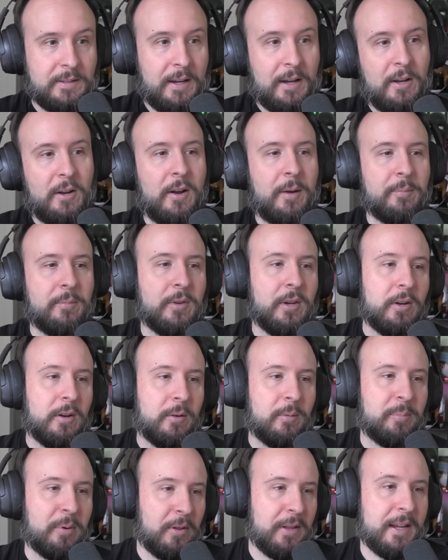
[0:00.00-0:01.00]
I know
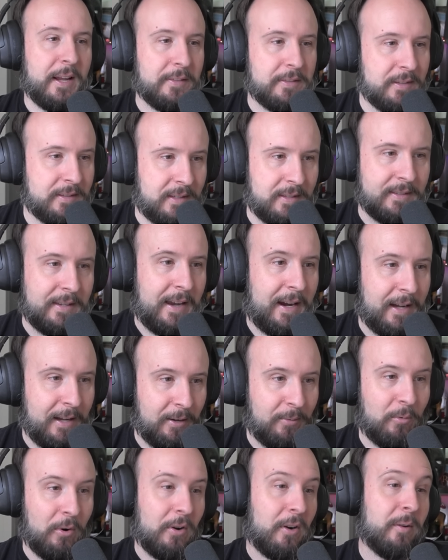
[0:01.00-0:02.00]
I'm, pulling out the society
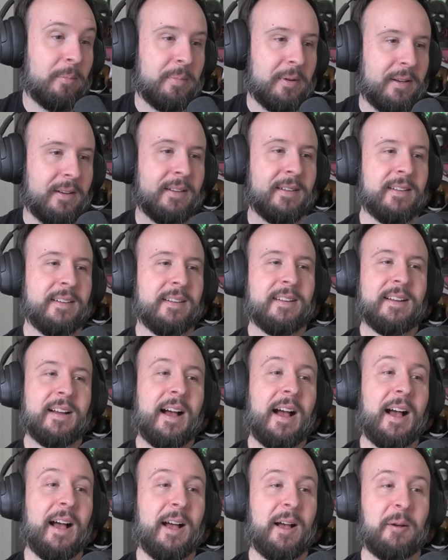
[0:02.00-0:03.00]
word, but
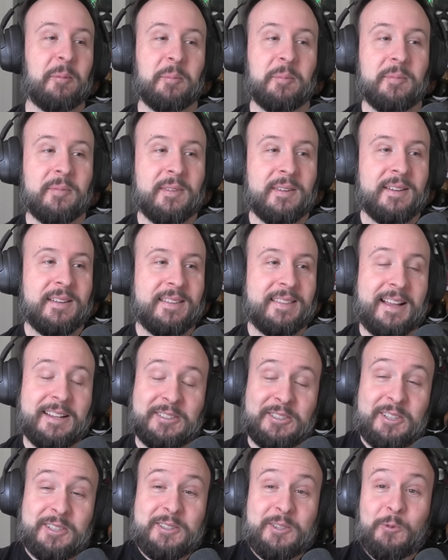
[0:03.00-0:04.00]
that's
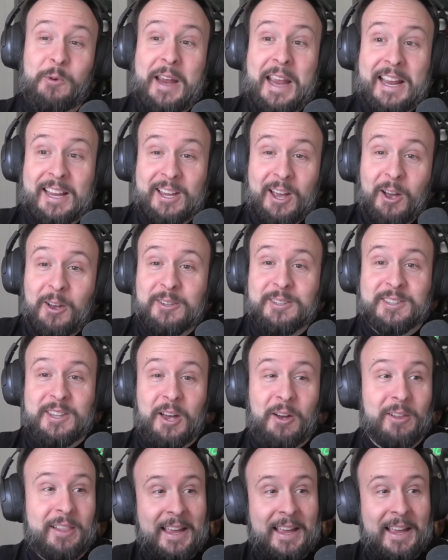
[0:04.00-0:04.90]
just the way it goes, though.